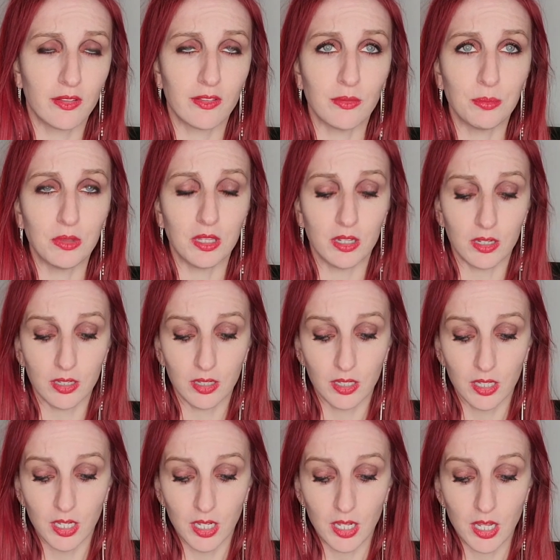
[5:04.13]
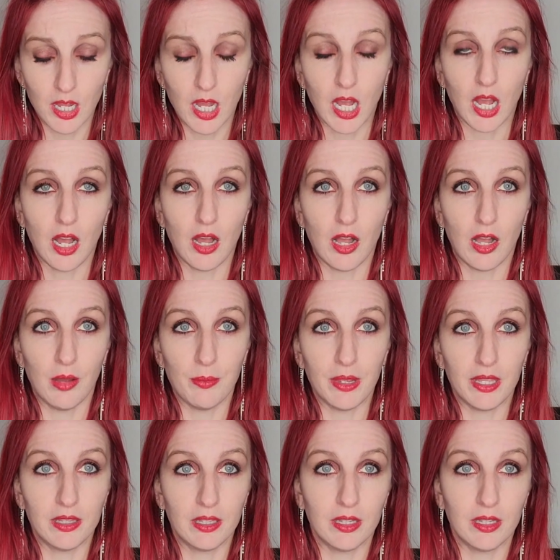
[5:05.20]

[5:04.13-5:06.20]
and something. And